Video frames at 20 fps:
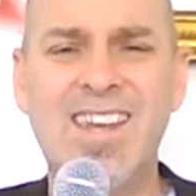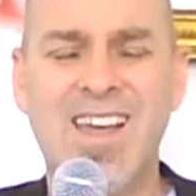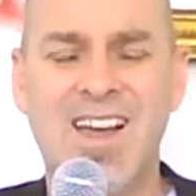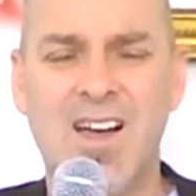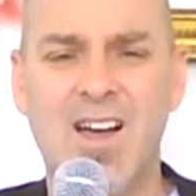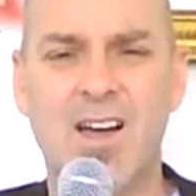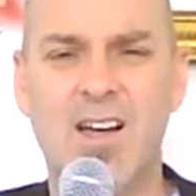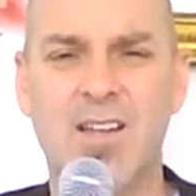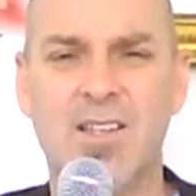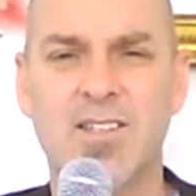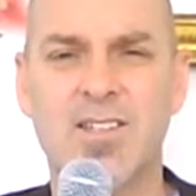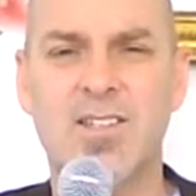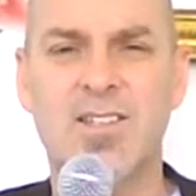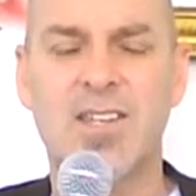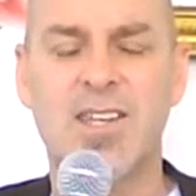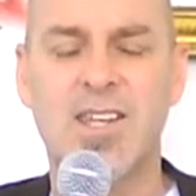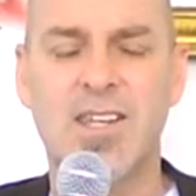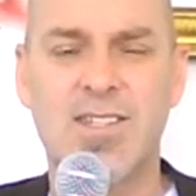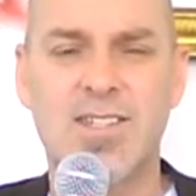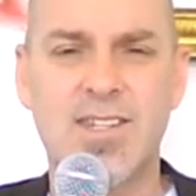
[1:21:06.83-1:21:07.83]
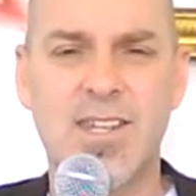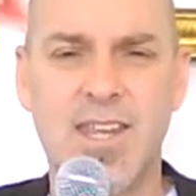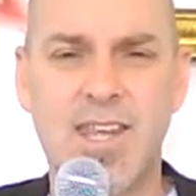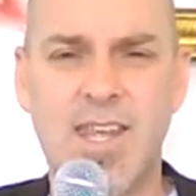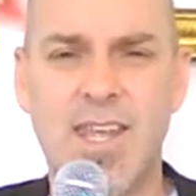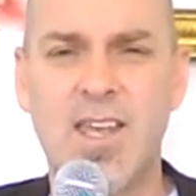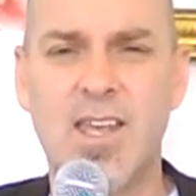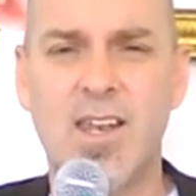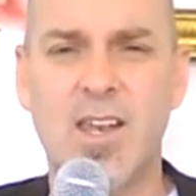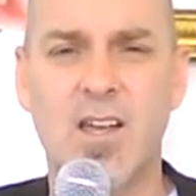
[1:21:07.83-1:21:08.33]
in us,
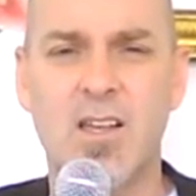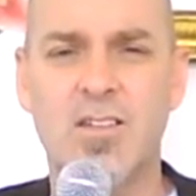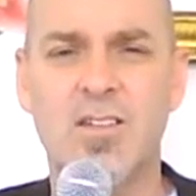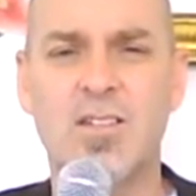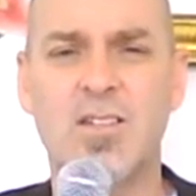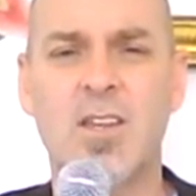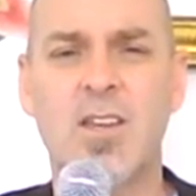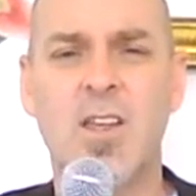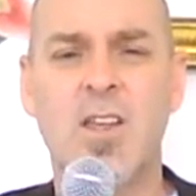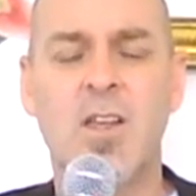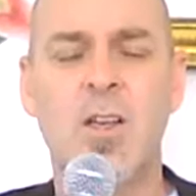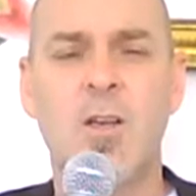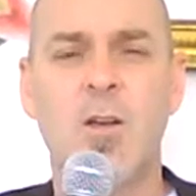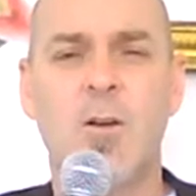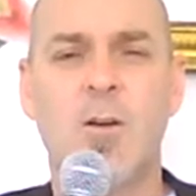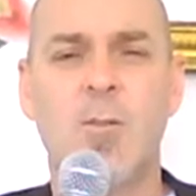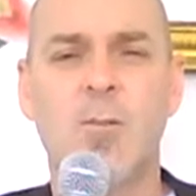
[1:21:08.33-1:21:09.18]
it's in us.